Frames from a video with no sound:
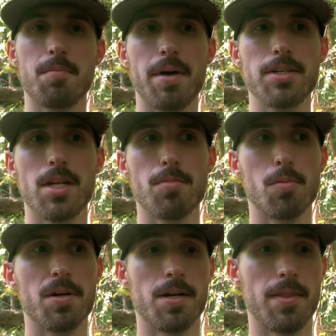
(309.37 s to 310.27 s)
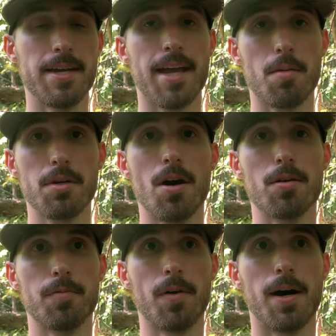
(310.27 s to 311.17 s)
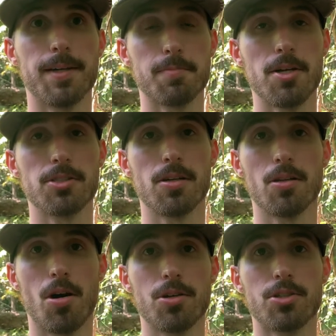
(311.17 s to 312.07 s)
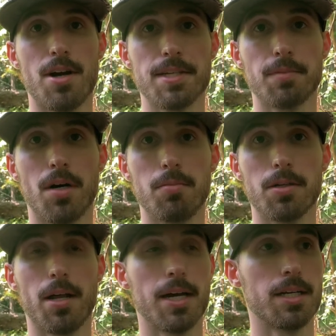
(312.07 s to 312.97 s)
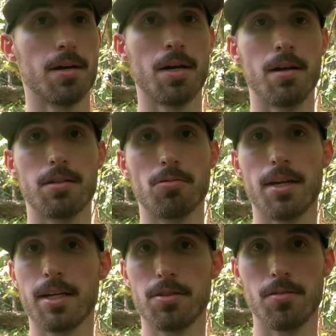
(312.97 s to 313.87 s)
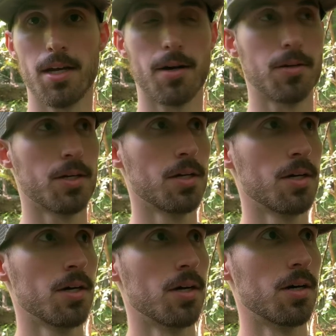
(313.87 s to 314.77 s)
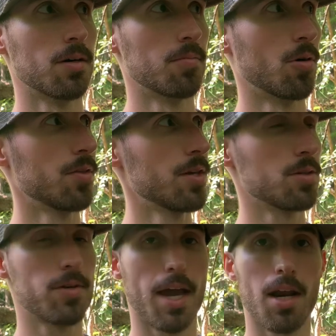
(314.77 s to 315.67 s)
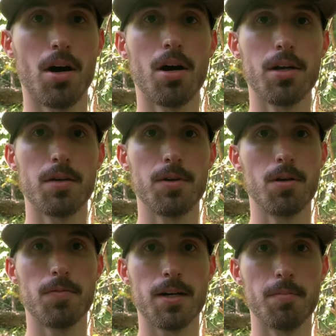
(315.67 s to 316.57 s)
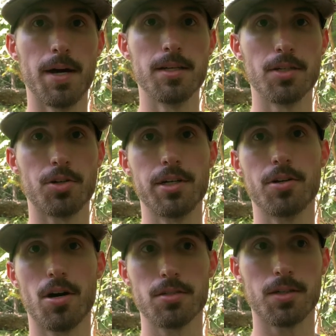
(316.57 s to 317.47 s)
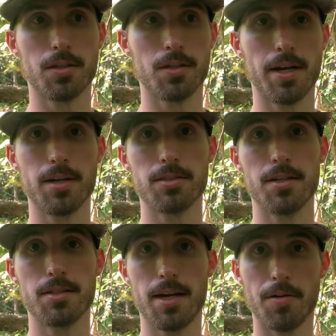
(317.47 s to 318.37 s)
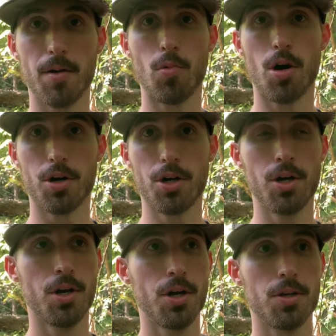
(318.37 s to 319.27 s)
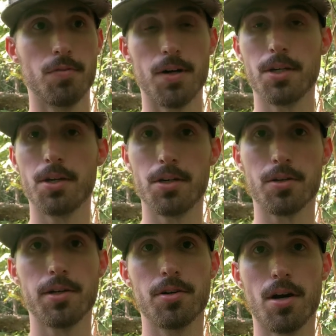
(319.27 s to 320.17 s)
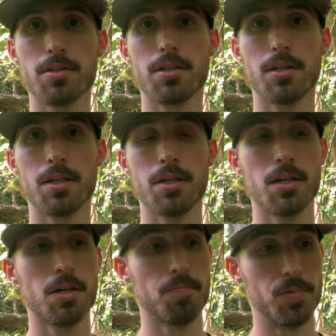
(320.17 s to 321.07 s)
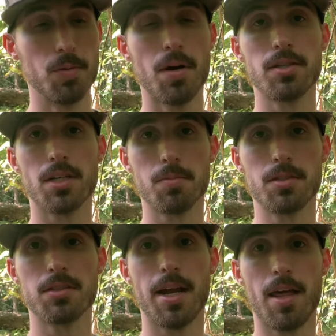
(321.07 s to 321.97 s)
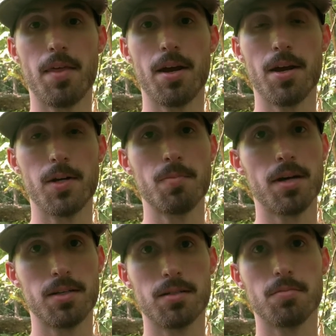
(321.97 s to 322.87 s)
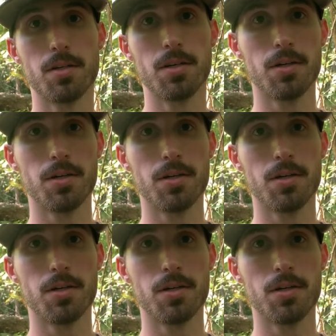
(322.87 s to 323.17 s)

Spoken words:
beds at the moment. They can be hard to find, especially on large tracts of public land. Don't let it get you down. One thing you can hunt, if you don't find a bed, is a creek crossing. Like I said, stay around water. You find a good creek crossing, you probably set up a stand there and you might see some deer.